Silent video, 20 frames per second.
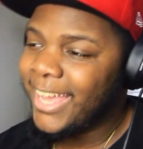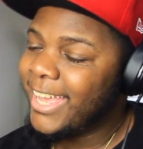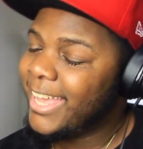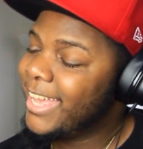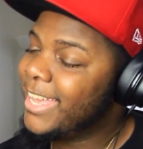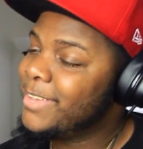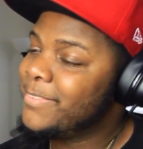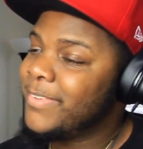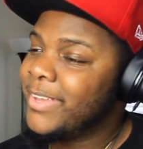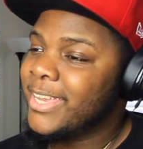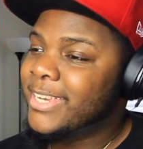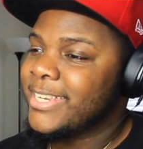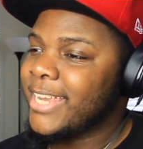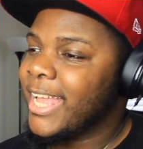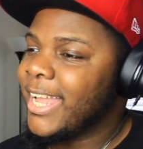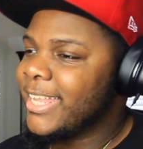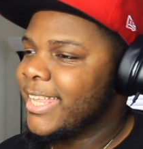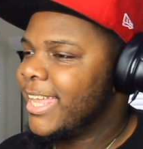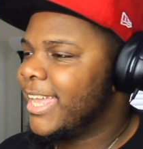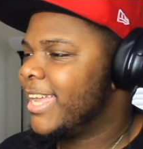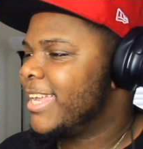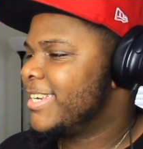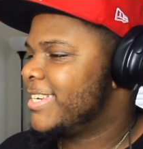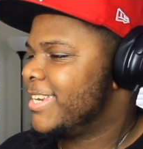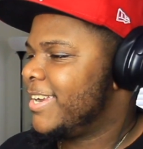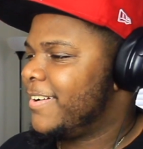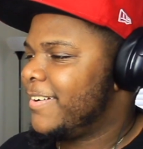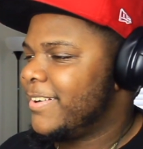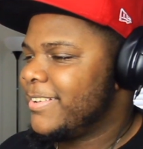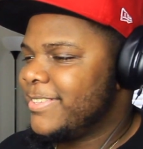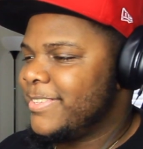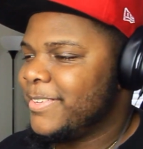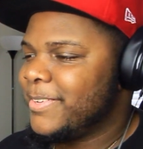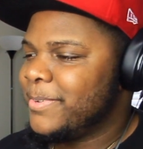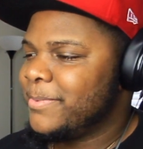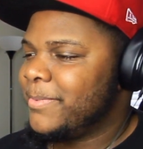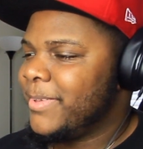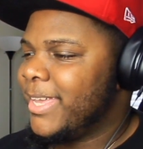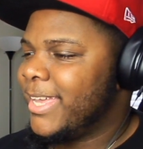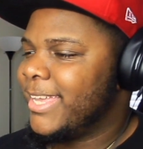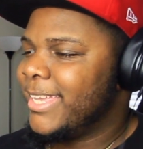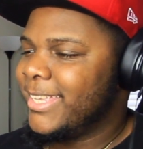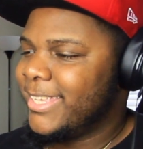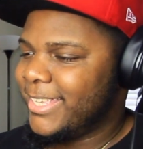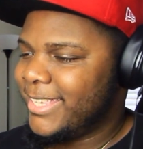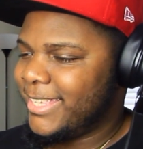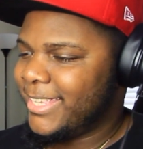Hey man, shout out to Ed Sheeran too, man.